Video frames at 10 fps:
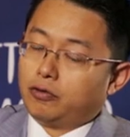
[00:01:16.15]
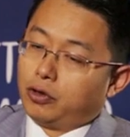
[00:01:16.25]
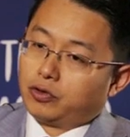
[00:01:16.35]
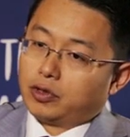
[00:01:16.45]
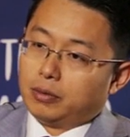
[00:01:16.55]

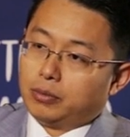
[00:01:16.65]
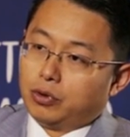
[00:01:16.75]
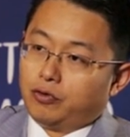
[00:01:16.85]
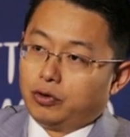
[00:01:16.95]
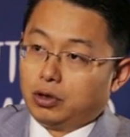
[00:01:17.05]
for
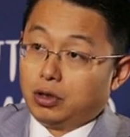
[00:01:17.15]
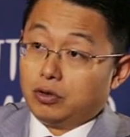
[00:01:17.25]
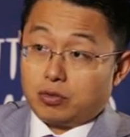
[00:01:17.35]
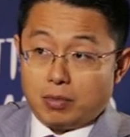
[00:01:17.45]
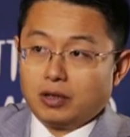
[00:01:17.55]
example for the
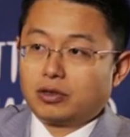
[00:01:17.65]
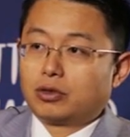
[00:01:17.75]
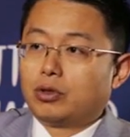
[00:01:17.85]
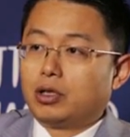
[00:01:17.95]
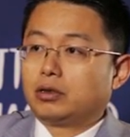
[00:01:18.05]
smart
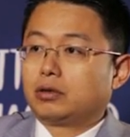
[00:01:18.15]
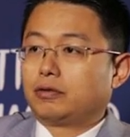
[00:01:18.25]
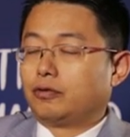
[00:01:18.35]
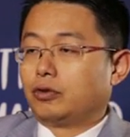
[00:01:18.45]
grids,